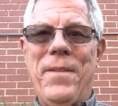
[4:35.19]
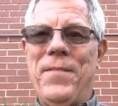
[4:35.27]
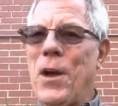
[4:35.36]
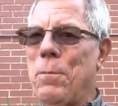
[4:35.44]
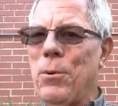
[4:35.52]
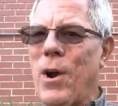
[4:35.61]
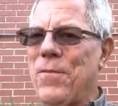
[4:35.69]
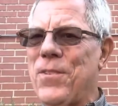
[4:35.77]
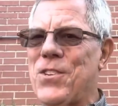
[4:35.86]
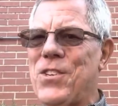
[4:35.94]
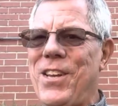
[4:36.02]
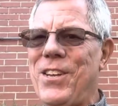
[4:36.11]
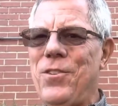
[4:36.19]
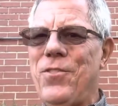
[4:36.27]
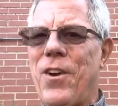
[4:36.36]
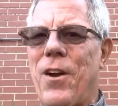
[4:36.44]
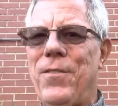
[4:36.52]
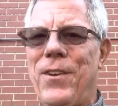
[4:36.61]
a prophecy
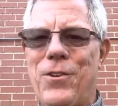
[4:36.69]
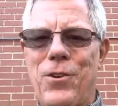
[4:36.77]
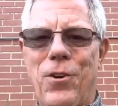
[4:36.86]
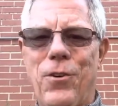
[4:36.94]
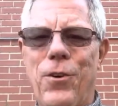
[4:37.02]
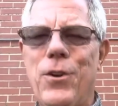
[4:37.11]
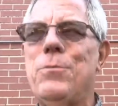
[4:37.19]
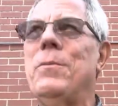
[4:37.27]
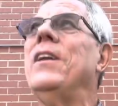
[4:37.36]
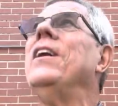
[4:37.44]
of encouragement